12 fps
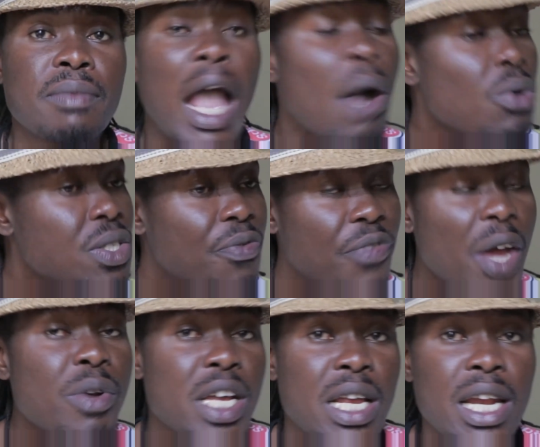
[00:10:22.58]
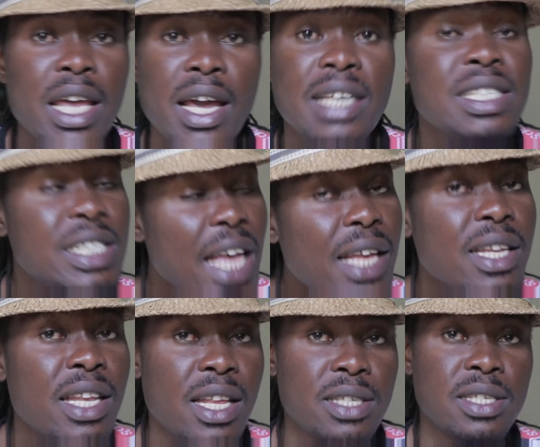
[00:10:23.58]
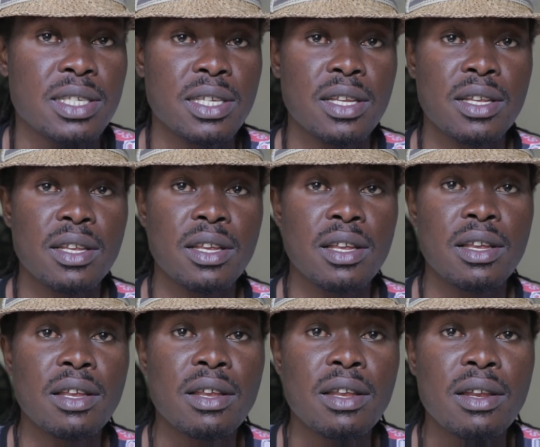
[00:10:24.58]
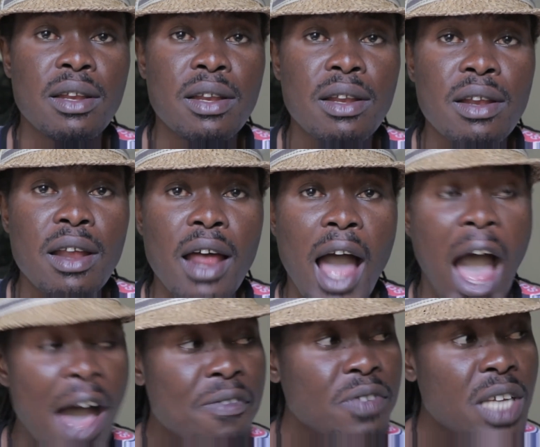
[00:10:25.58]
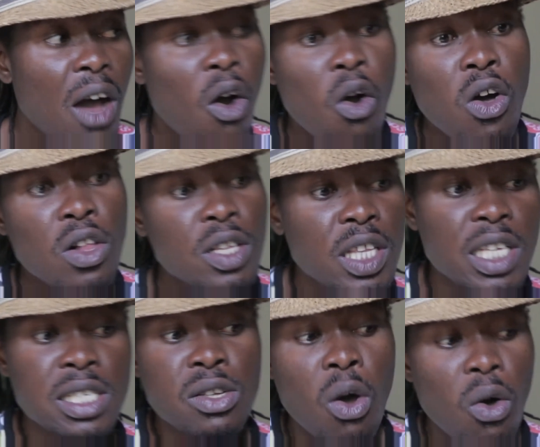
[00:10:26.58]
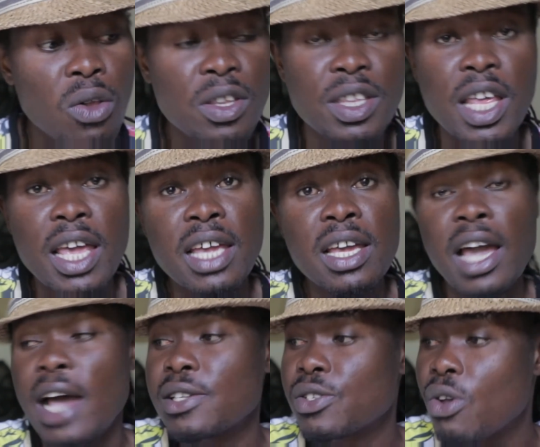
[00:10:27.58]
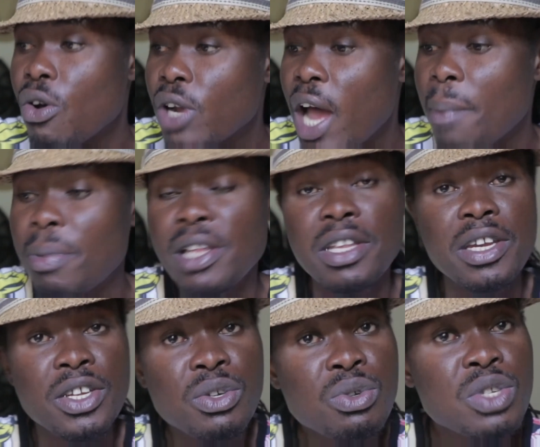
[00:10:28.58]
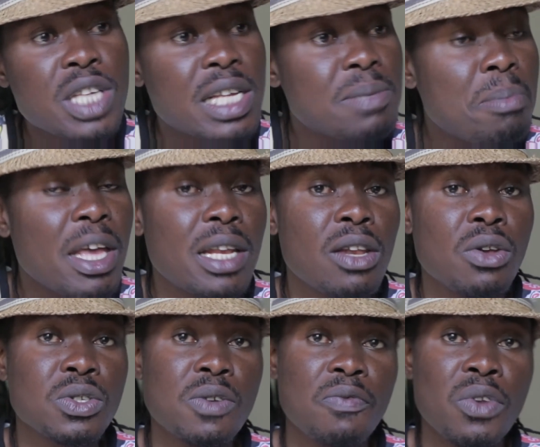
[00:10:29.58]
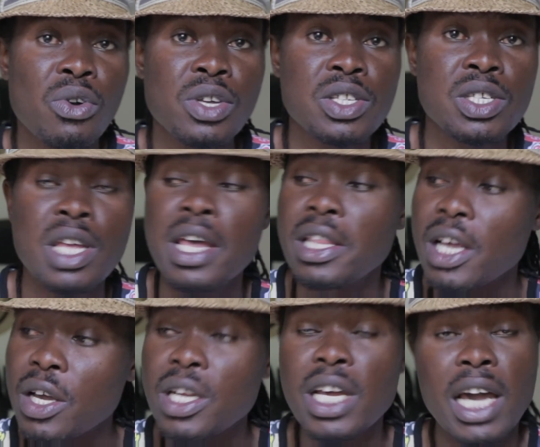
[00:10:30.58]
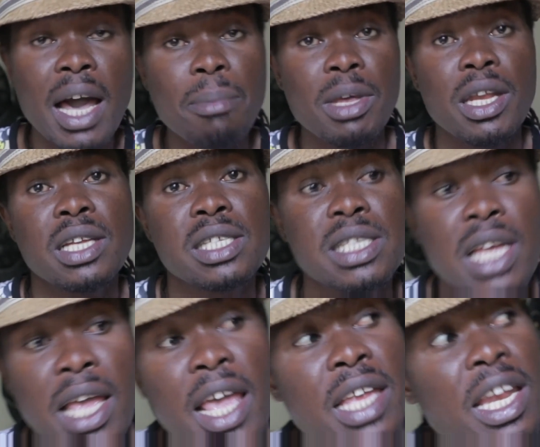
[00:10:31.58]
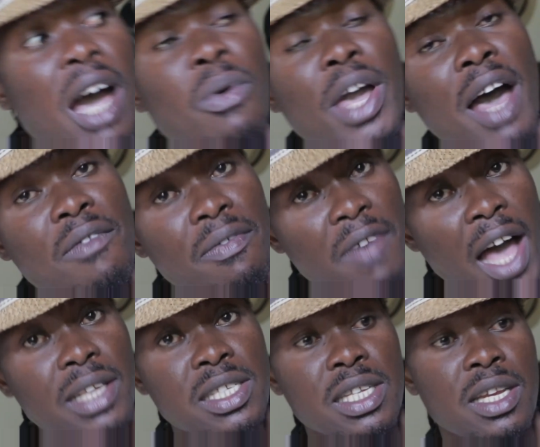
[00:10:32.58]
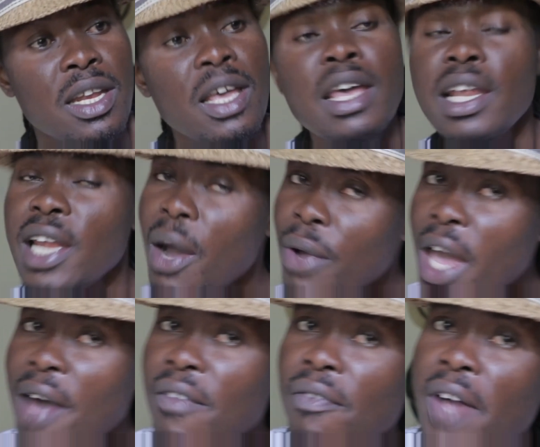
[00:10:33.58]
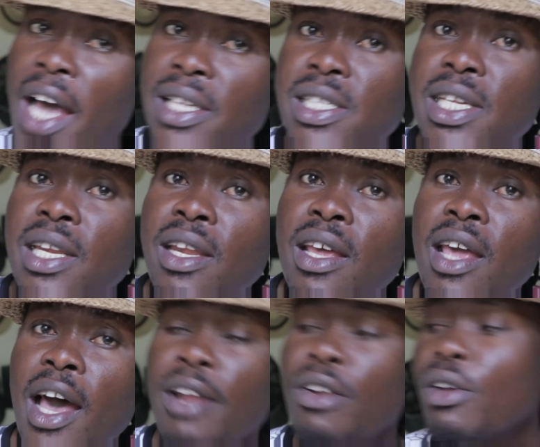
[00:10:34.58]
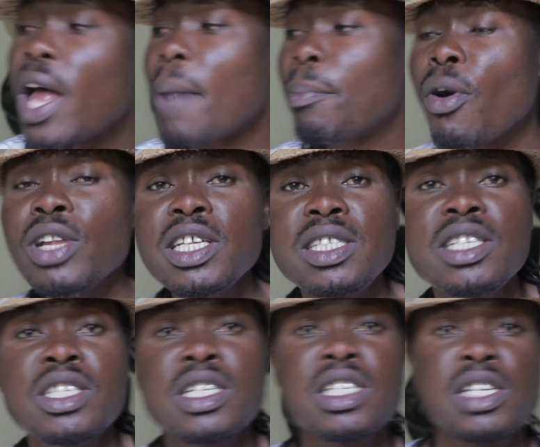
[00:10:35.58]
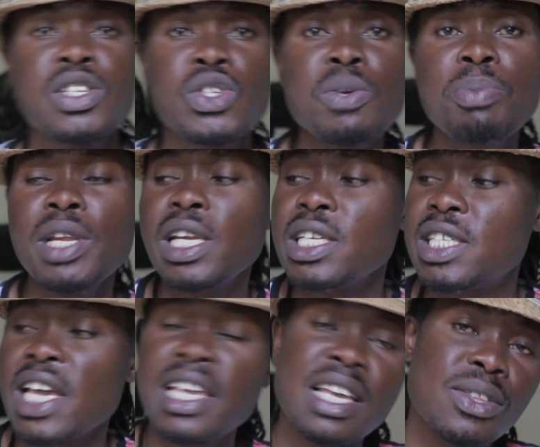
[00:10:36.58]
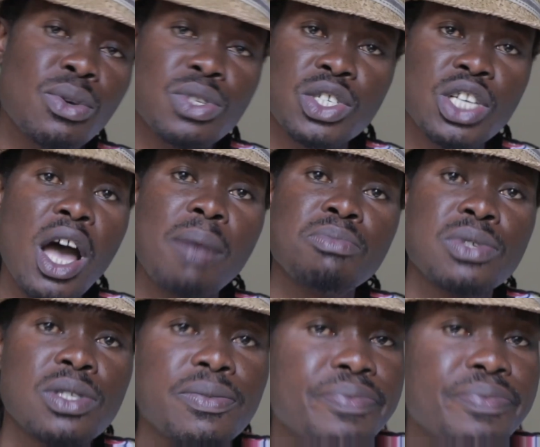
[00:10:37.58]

I was very clear. I said this. After all this whole thing has gone up and the news has made a lot of noise, they're going to come in and say, hey, now we have a vaccine. Now we have a vaccine. And all our politicians are stupidly taking those jobs.